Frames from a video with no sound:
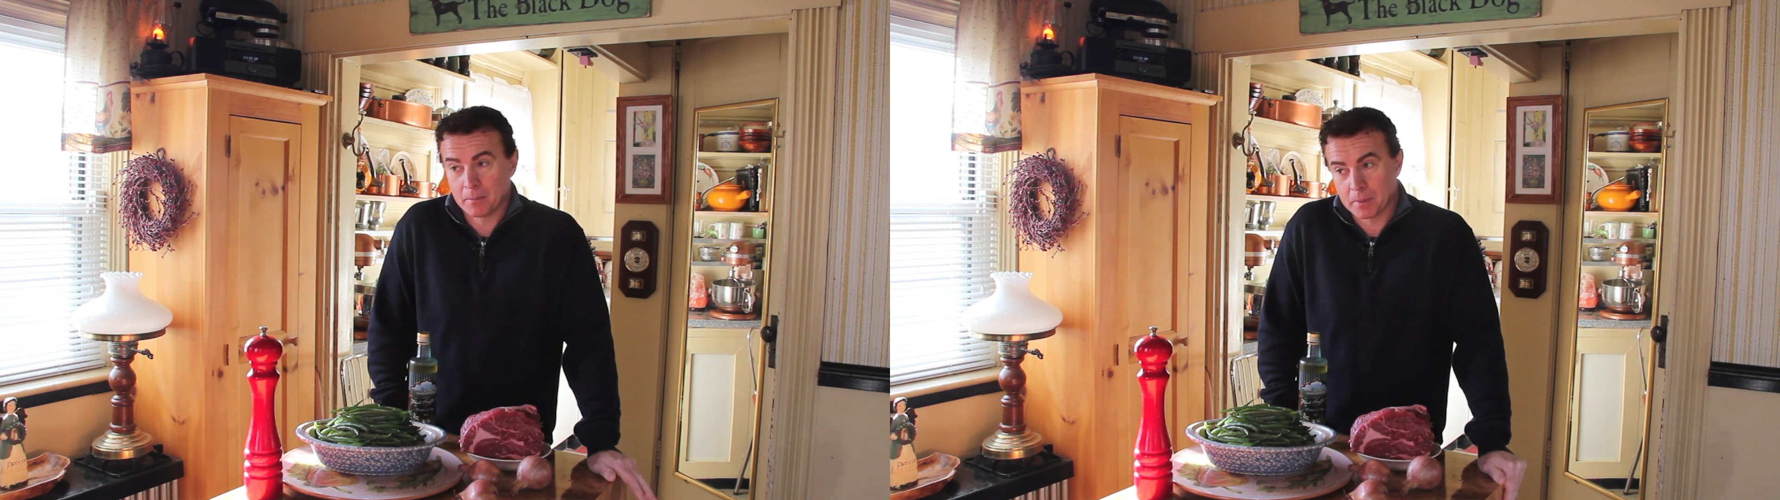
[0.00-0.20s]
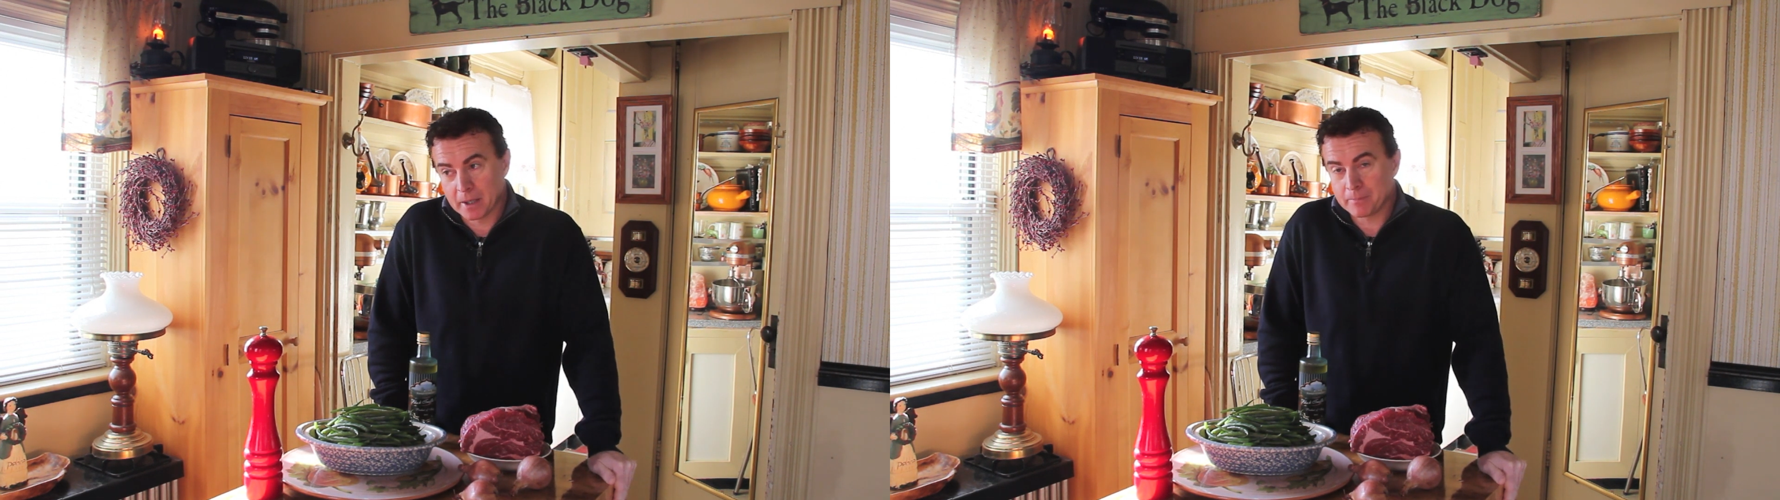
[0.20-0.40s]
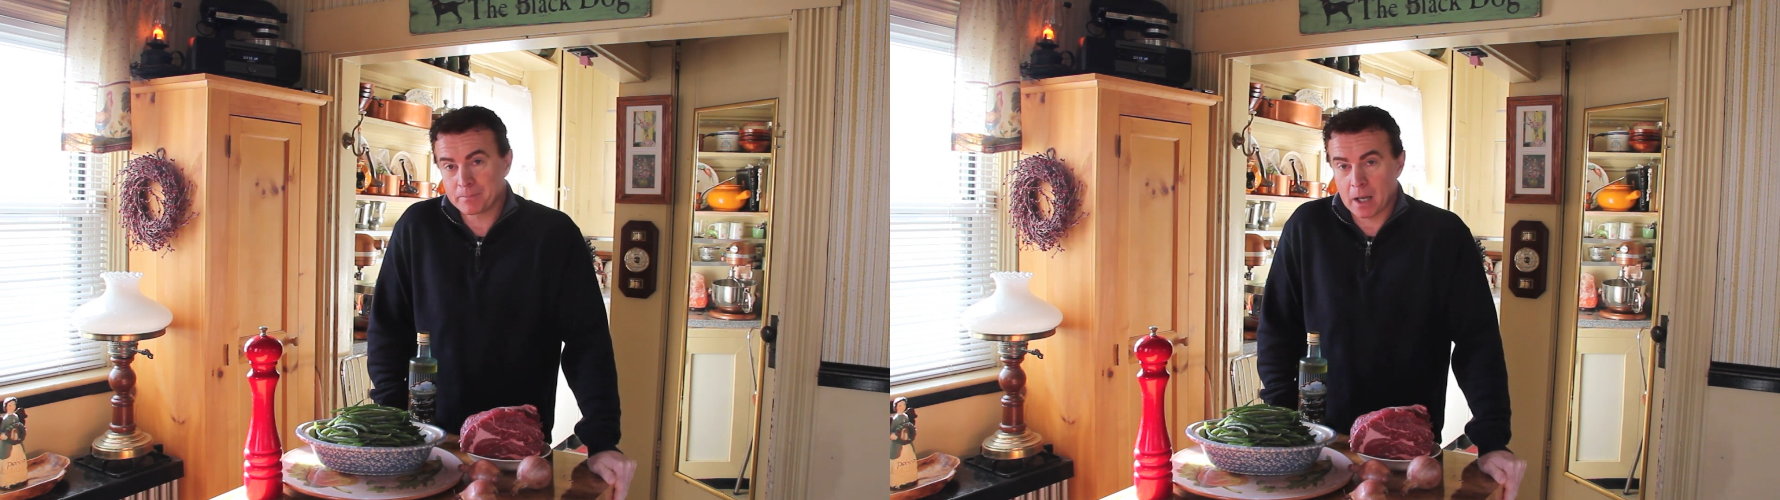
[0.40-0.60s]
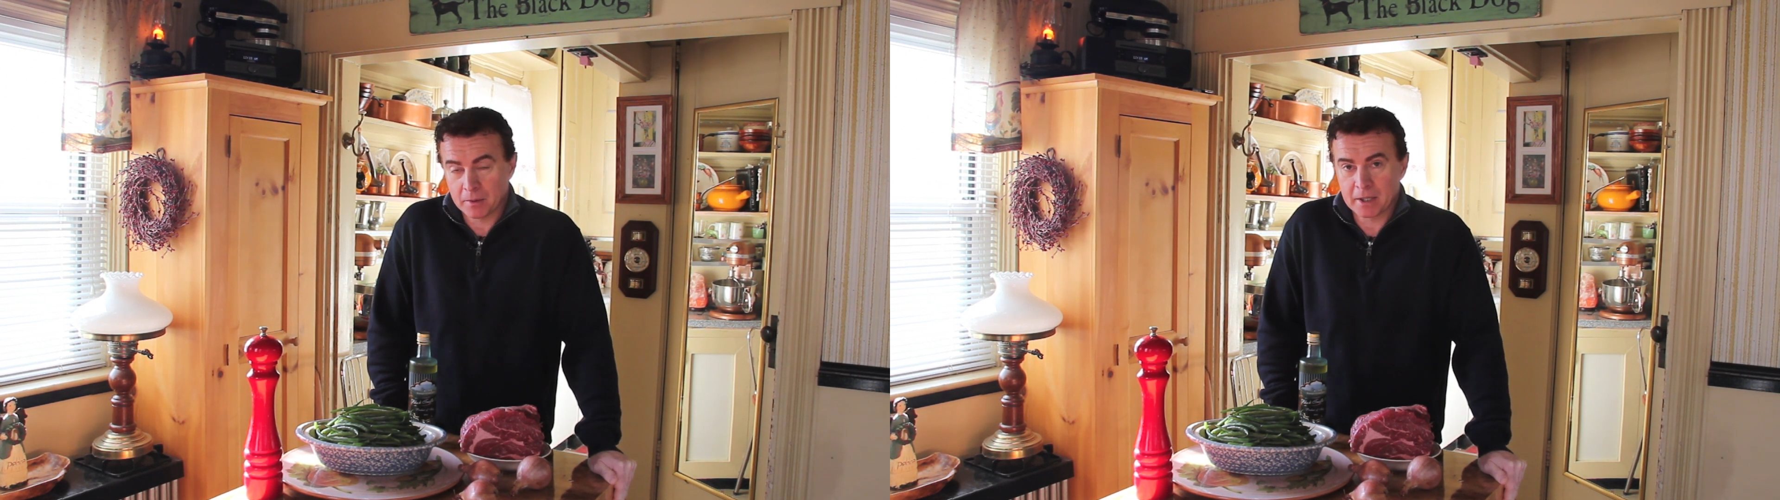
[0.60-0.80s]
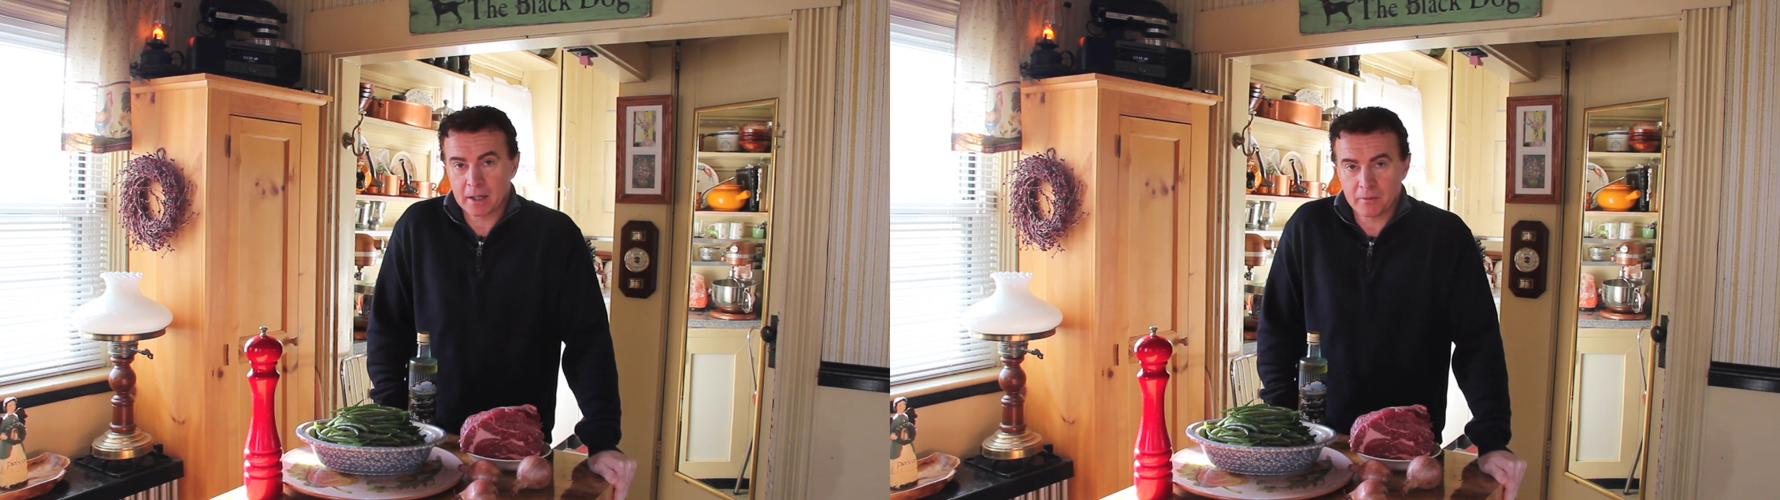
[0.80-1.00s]
But I'll
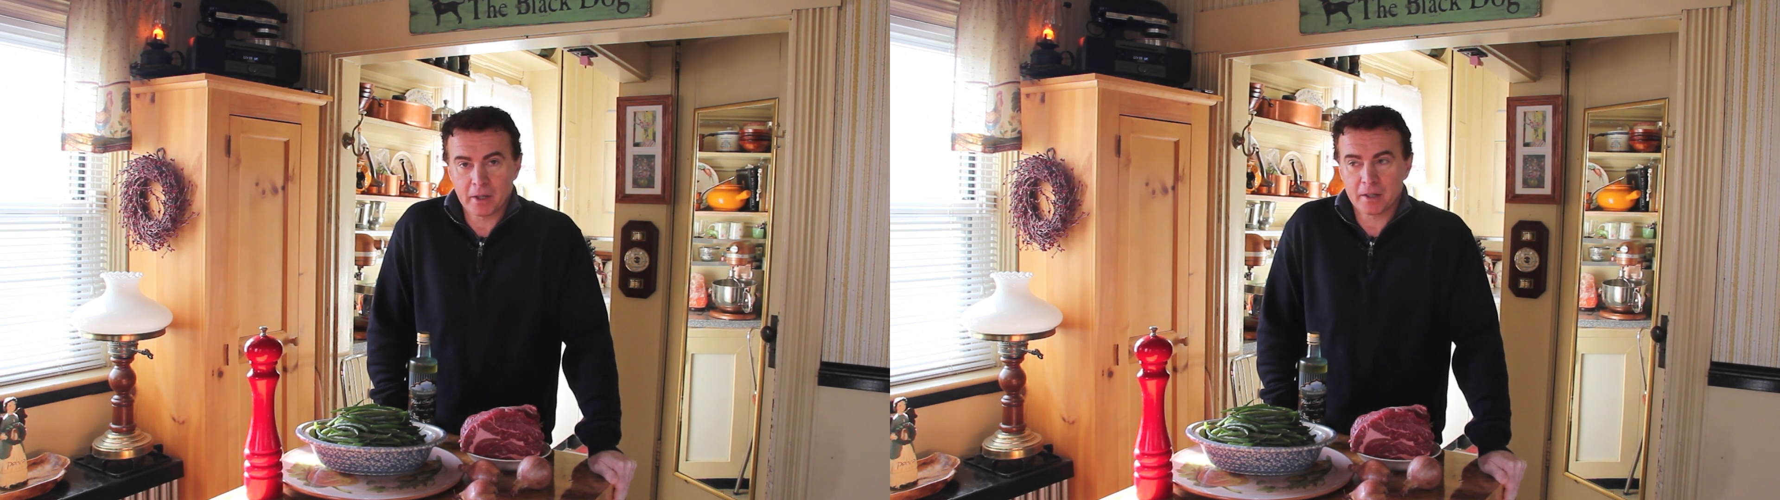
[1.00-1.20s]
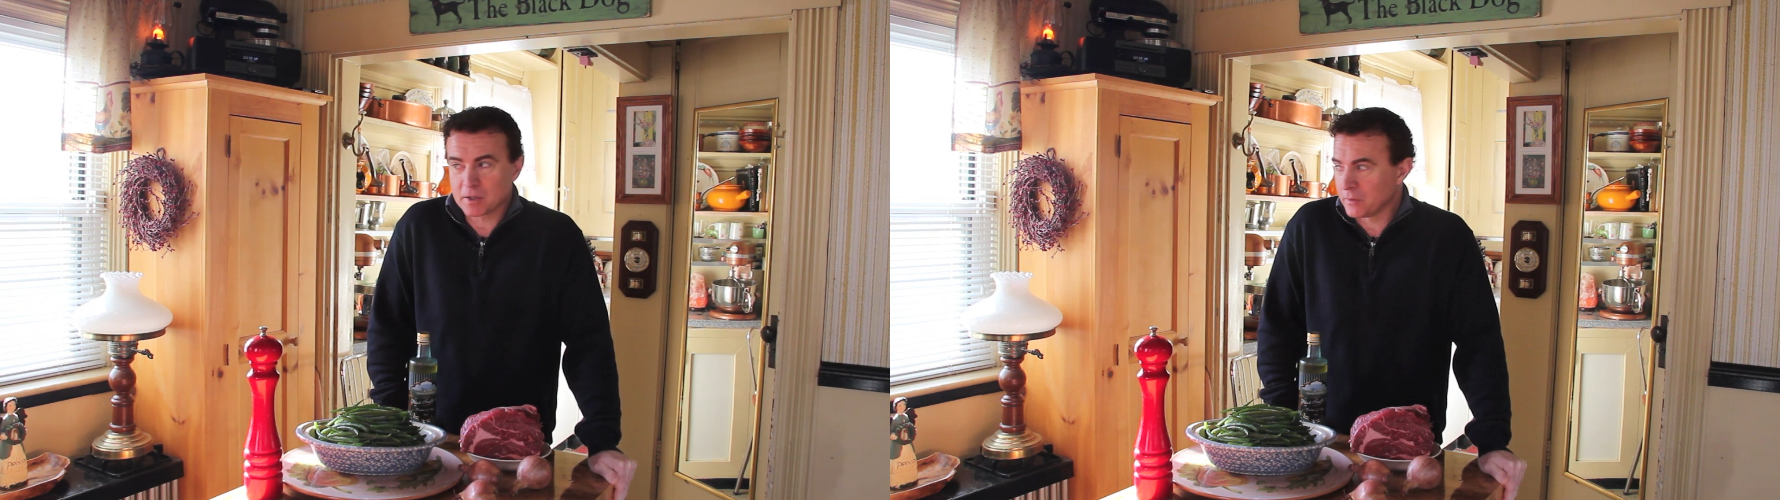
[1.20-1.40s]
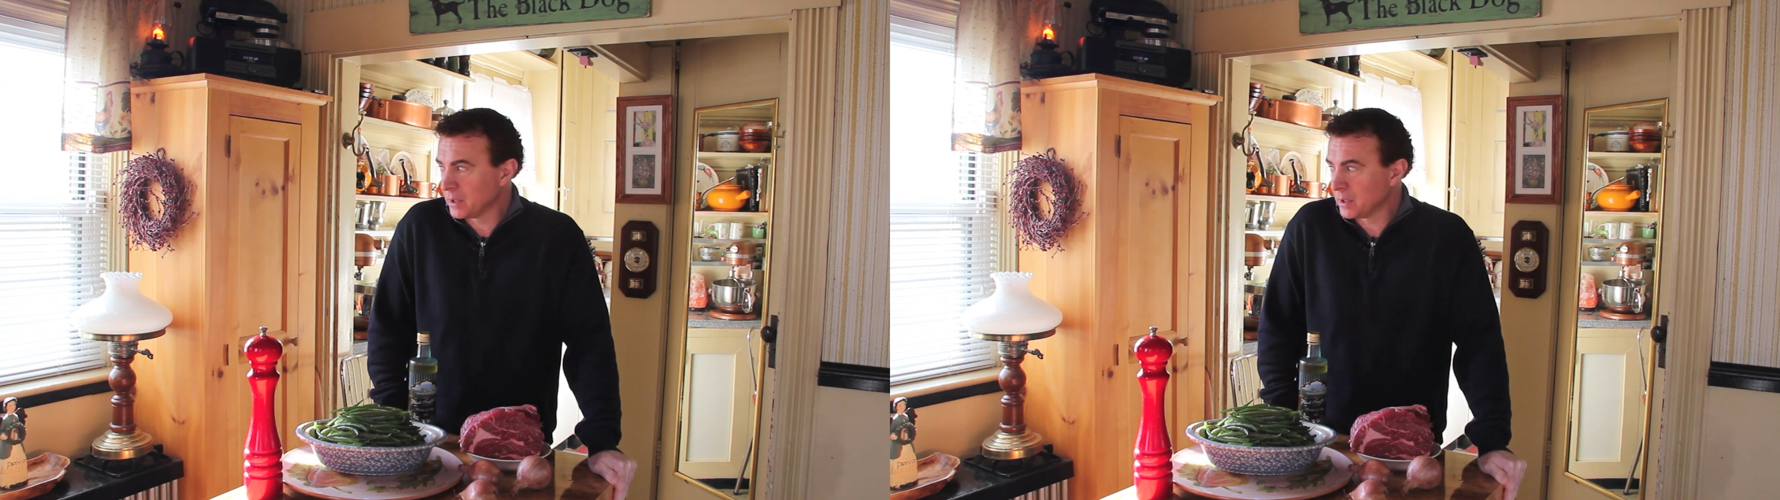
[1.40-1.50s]
take advantage of